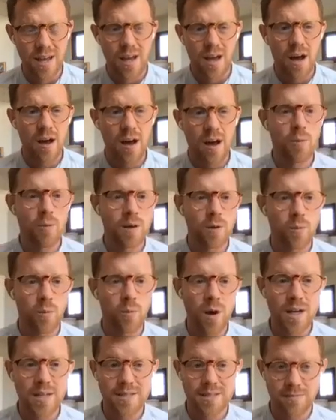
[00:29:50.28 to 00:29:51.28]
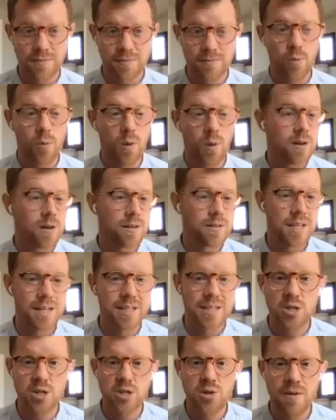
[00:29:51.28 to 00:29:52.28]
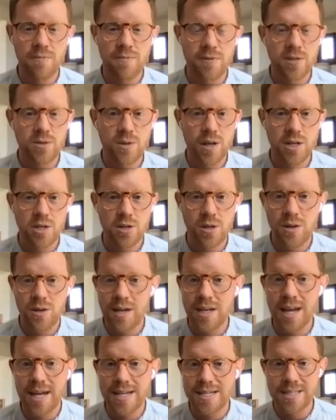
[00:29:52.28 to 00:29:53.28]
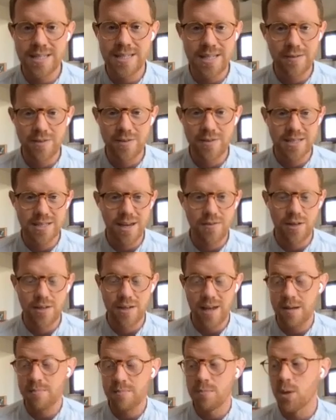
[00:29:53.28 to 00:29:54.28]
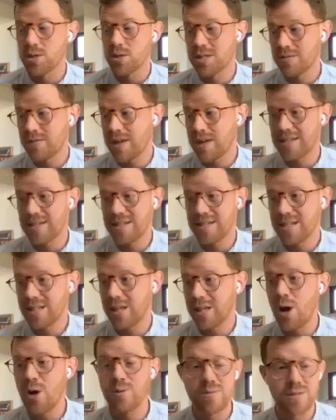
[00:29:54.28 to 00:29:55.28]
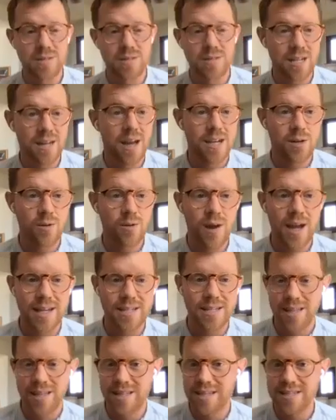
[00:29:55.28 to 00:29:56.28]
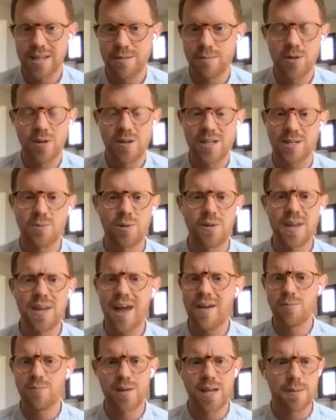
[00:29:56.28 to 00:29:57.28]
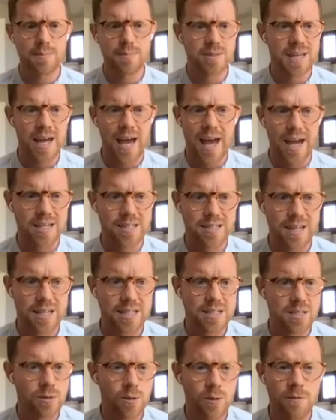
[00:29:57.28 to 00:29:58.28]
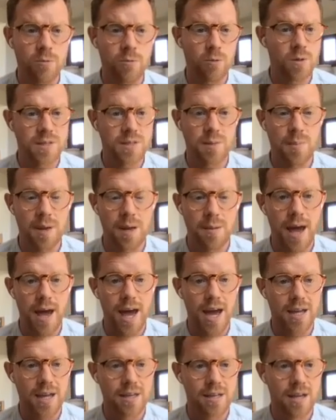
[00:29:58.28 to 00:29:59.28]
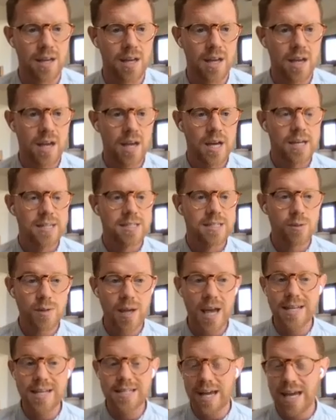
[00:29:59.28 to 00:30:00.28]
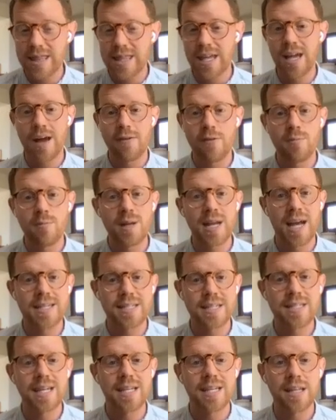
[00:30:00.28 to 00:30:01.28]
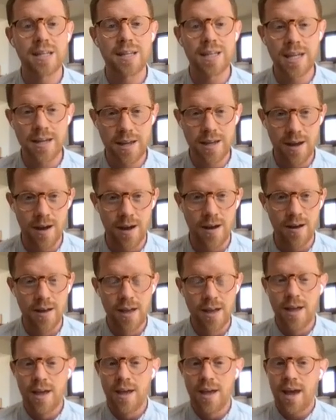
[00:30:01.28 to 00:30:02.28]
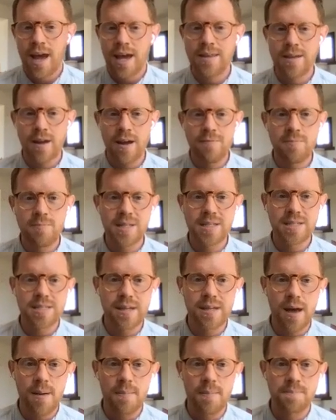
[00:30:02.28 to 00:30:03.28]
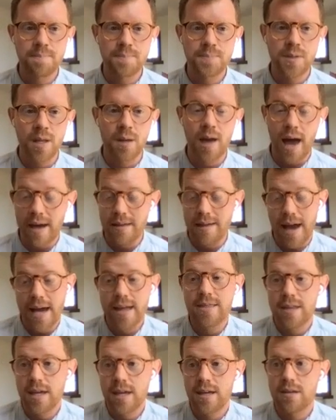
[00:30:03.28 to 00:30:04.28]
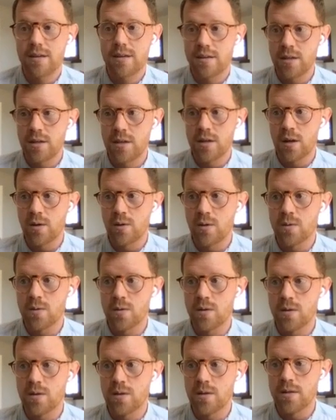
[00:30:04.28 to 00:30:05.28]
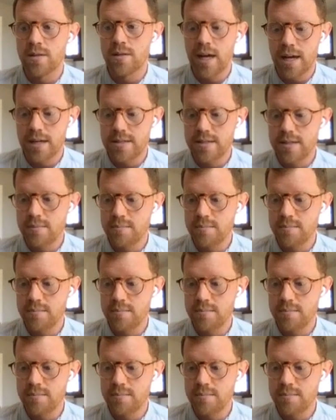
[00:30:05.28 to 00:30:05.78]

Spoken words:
of what it was for water and sanitation infrastructure in 1977. And most of that is in loans and not grants that these communities will never be able to access or afford to pay back. So yes, I think government has to take the lead here. And there have been some, I think, you know, not